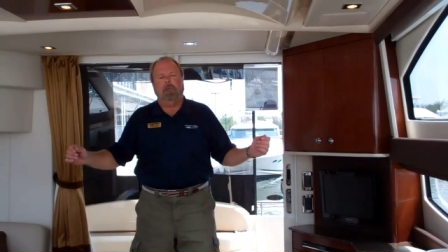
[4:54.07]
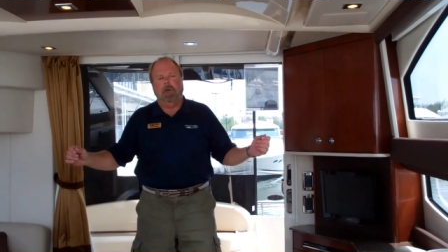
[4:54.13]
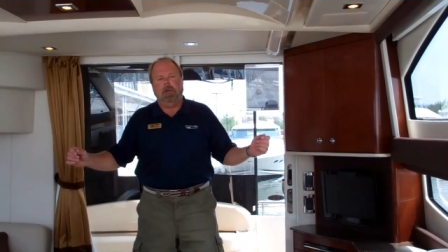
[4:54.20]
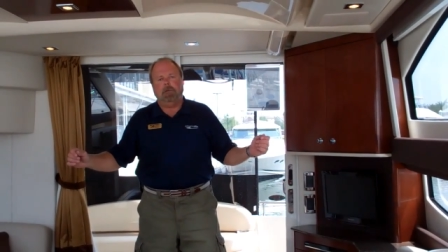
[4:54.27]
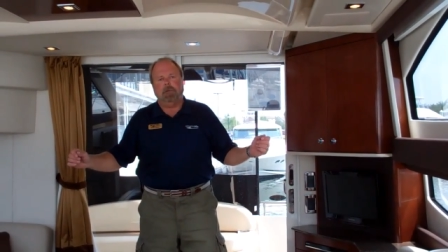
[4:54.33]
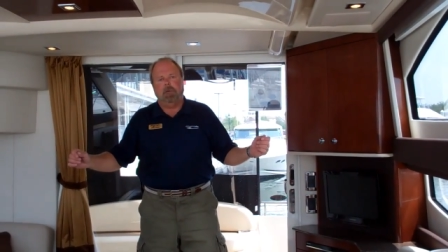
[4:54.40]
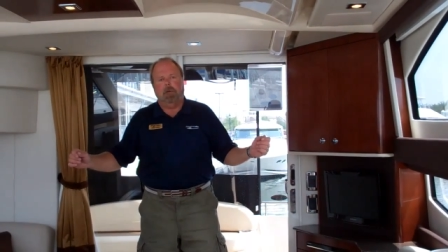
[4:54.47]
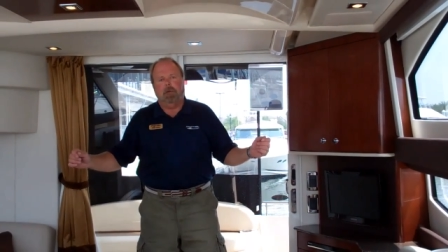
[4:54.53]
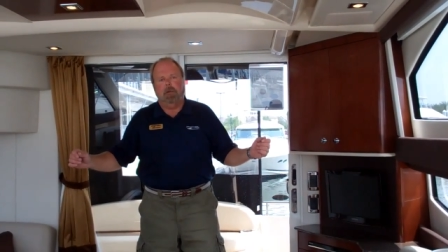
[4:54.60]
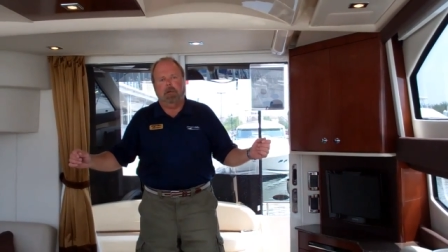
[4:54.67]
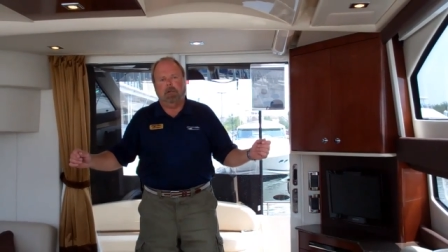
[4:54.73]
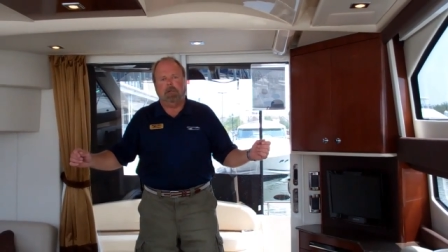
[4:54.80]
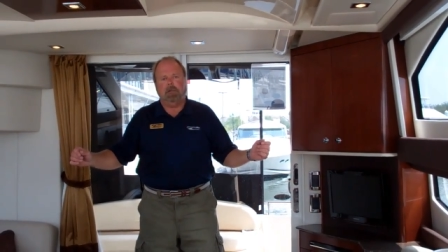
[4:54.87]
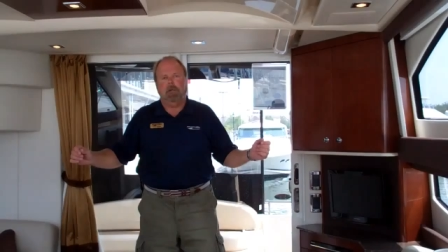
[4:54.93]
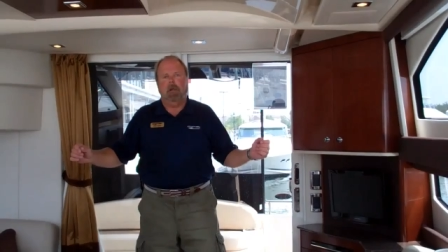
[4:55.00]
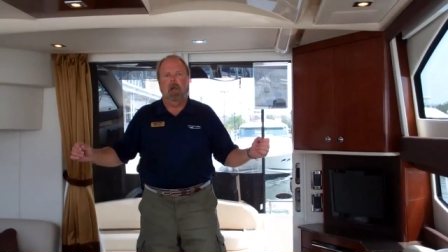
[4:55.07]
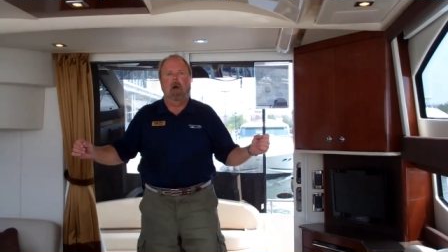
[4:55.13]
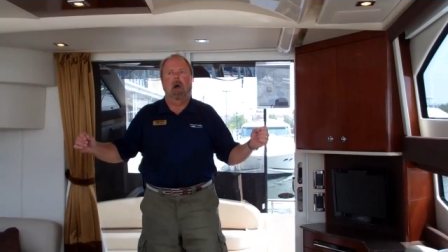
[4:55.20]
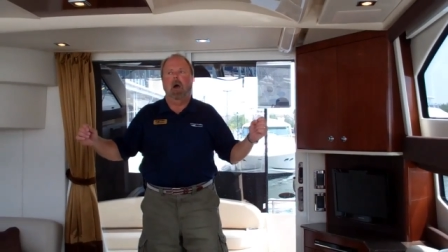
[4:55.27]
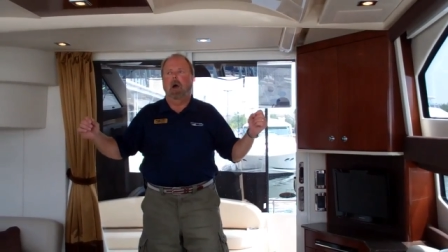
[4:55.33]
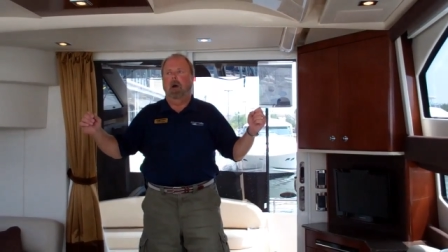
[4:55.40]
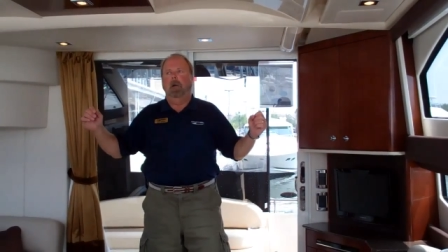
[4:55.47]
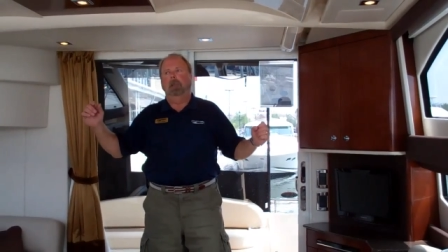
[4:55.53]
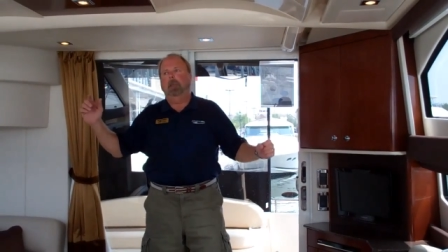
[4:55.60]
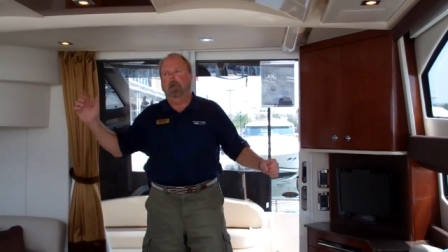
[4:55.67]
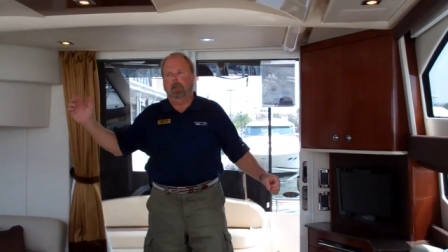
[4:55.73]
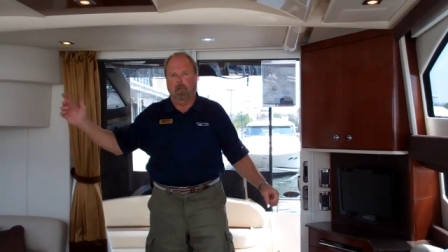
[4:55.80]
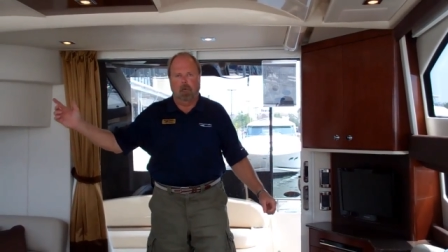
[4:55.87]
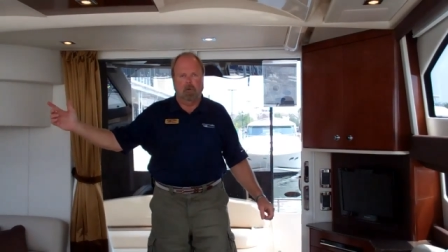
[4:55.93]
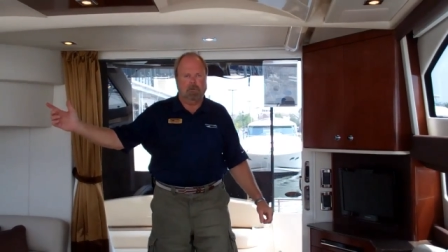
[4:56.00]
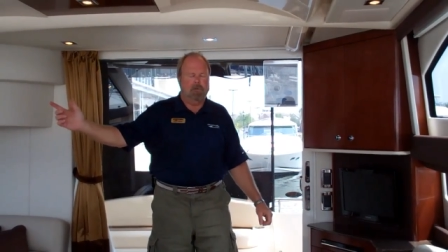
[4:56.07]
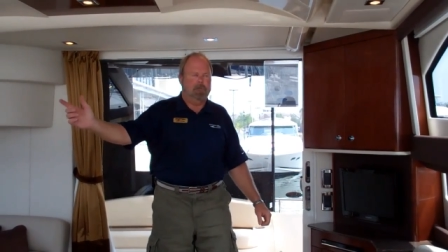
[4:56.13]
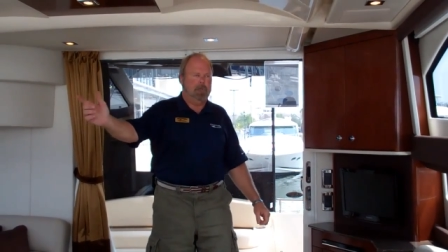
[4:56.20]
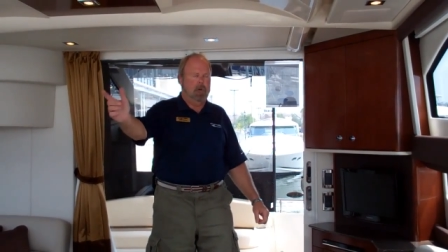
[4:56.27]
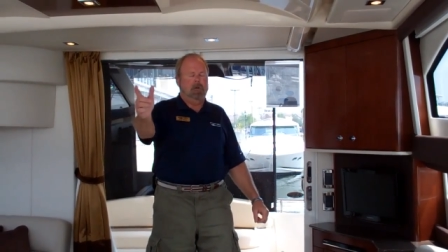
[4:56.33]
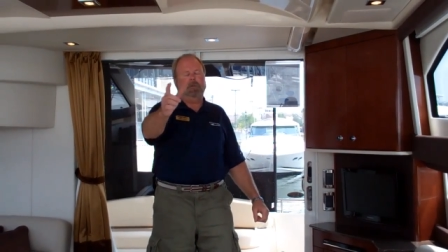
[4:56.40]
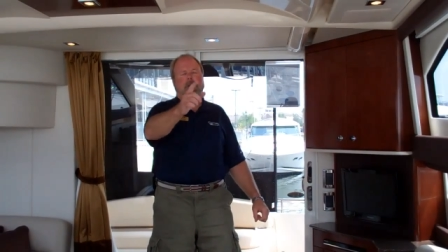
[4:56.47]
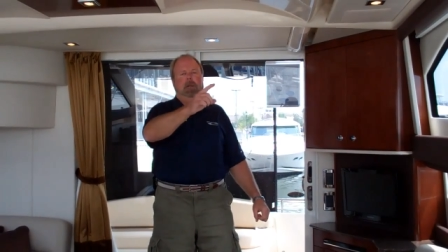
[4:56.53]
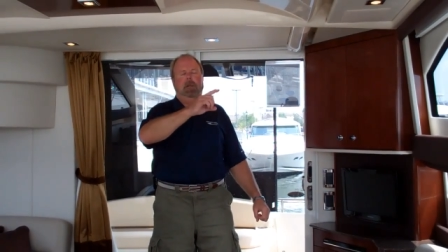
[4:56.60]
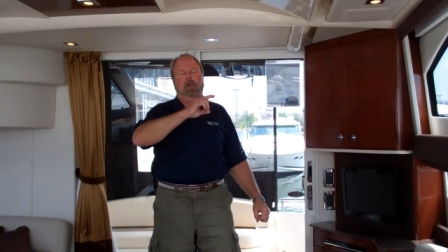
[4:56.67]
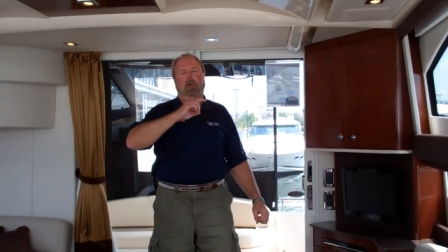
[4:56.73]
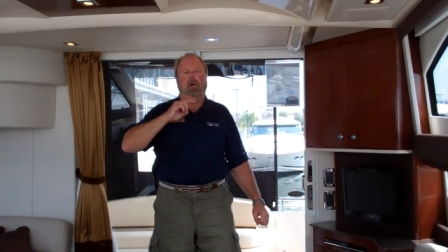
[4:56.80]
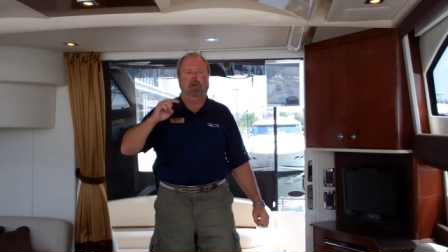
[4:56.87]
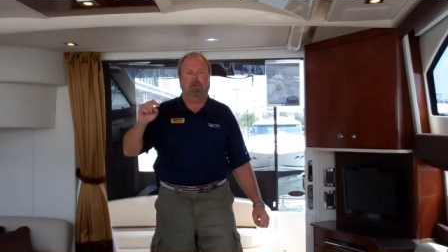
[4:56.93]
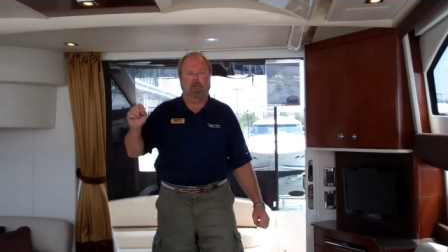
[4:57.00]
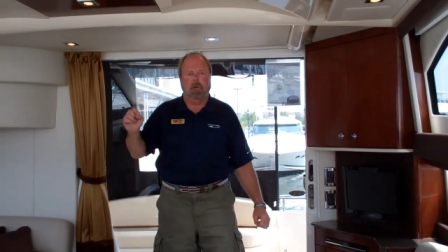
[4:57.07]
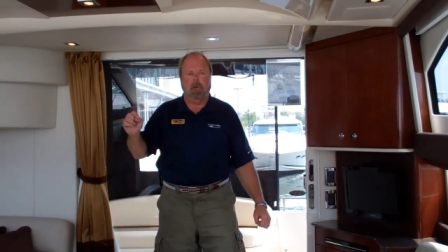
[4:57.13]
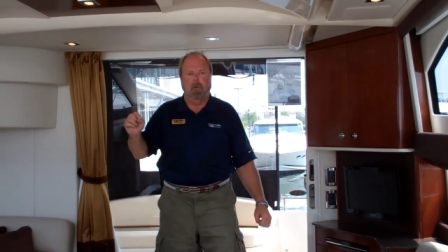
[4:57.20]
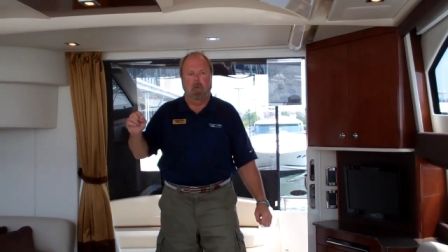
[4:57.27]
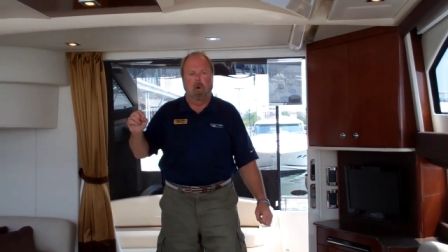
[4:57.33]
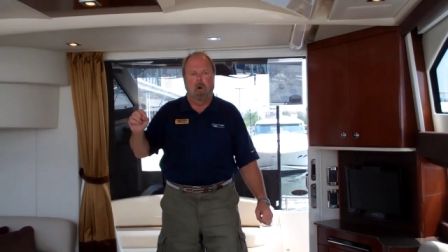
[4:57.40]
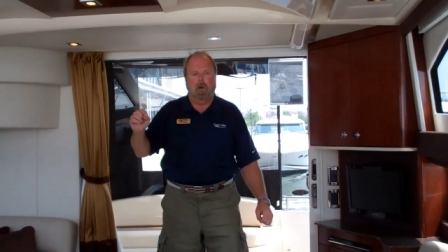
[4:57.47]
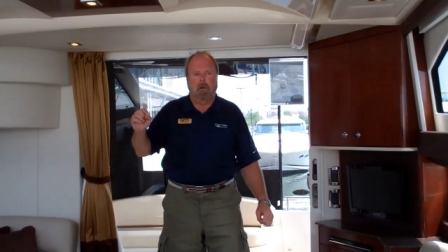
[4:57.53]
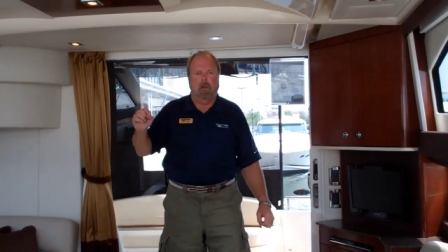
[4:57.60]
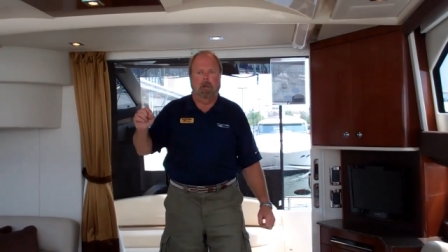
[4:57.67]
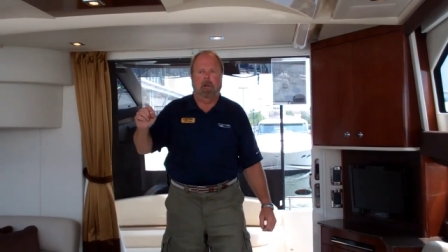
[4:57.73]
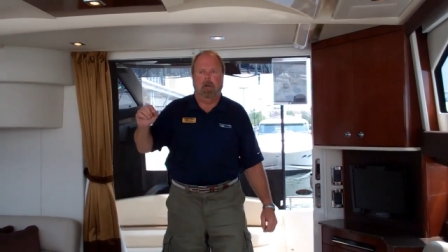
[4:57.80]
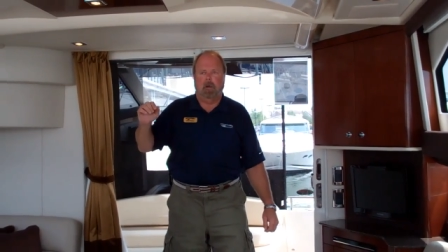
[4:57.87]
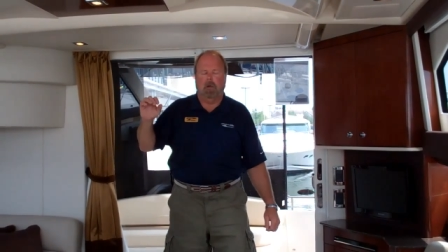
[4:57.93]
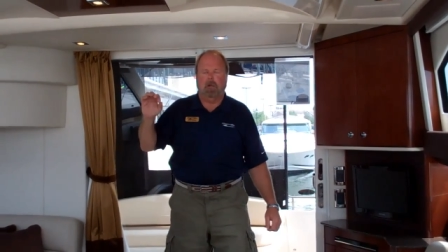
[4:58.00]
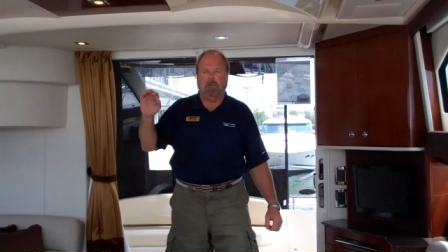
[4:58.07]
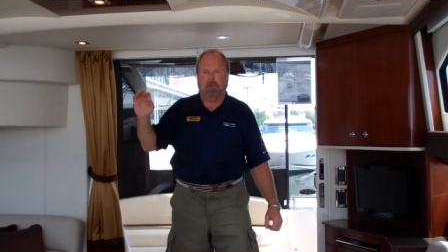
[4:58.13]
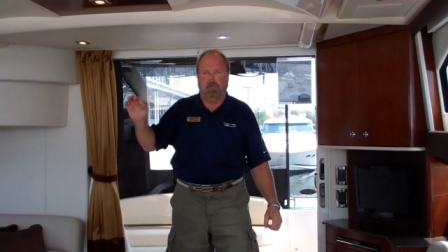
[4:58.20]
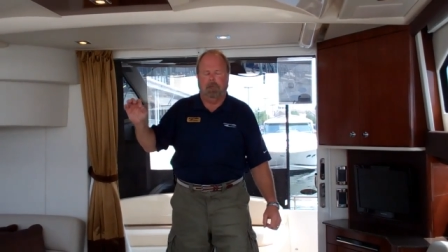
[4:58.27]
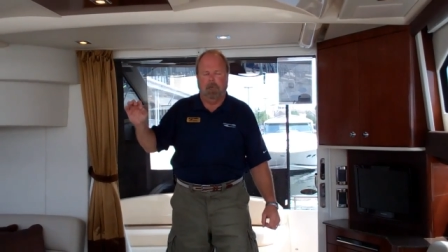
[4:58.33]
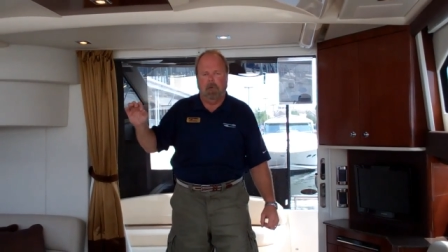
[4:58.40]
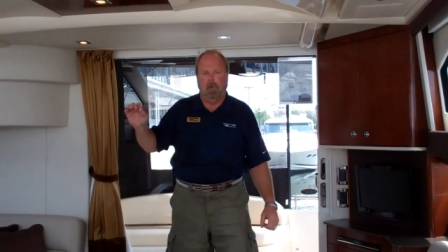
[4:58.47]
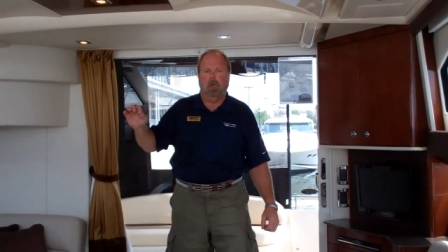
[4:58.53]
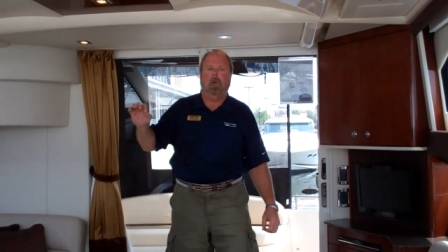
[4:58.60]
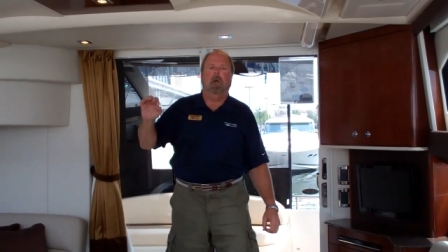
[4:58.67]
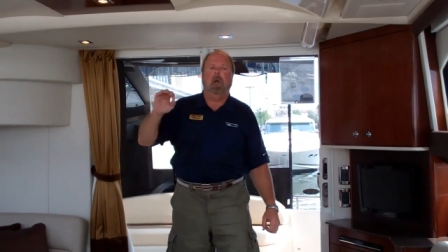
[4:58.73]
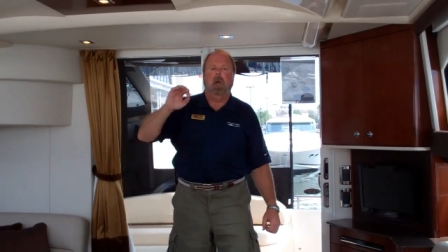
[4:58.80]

feature of this, of course, the first thing you notice when you walk in here is the view.